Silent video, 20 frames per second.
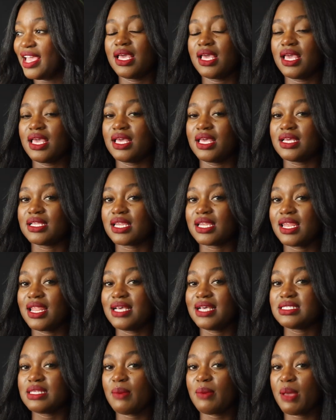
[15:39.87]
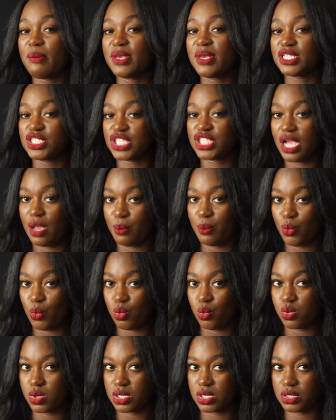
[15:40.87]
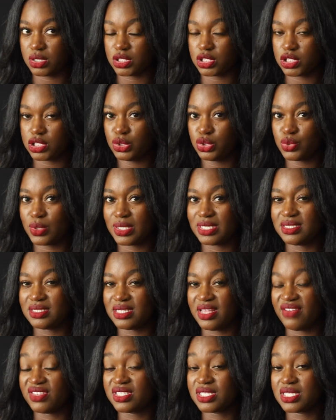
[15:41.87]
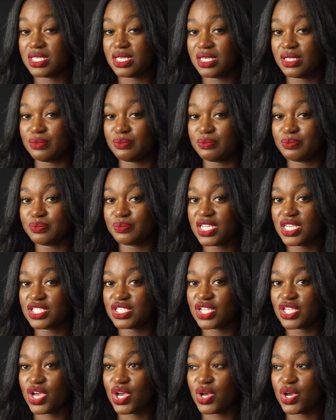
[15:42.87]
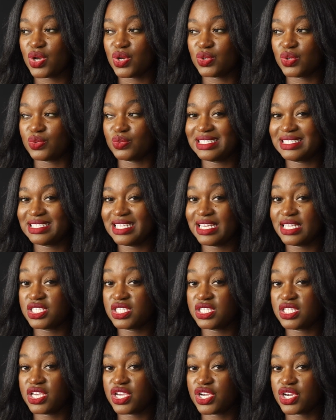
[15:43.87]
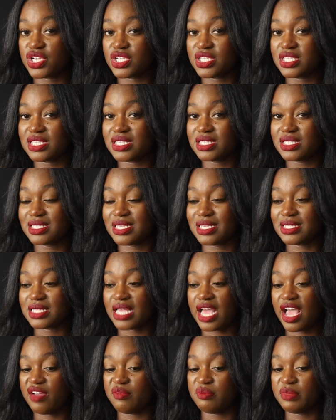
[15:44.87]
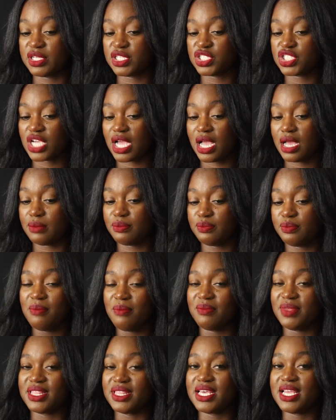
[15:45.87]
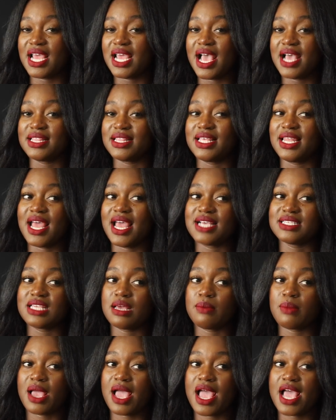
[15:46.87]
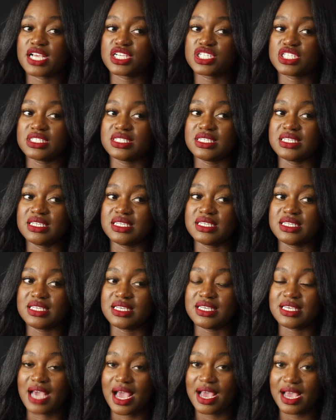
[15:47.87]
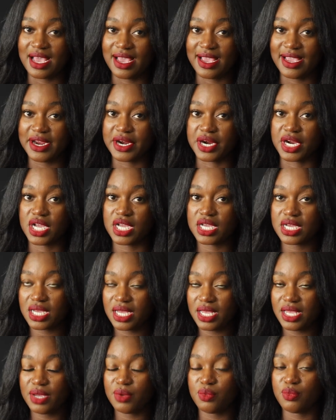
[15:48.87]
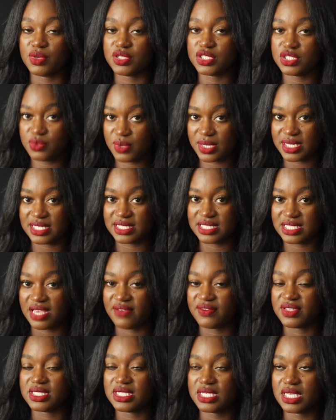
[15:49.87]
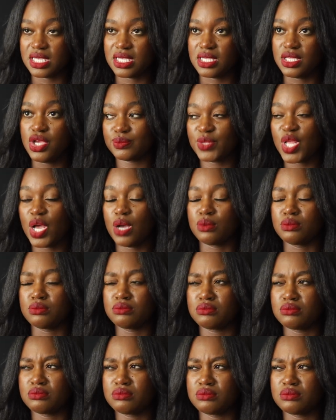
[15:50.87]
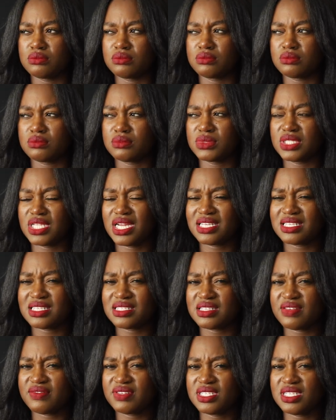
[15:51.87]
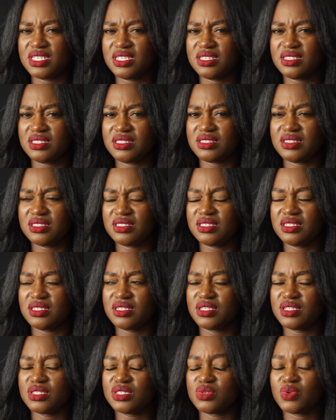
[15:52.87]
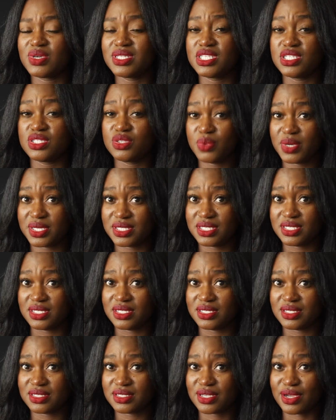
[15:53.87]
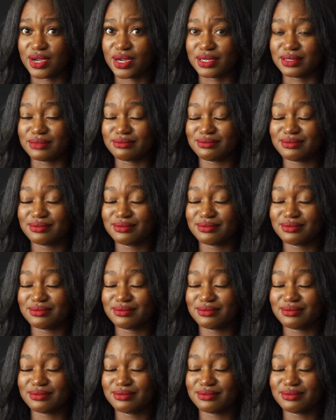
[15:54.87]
and last time I big chop was 2017, so 6 years since I big chop. But then the last time I actually got a haircut was 2017. No, did I say 17? 2020, sorry.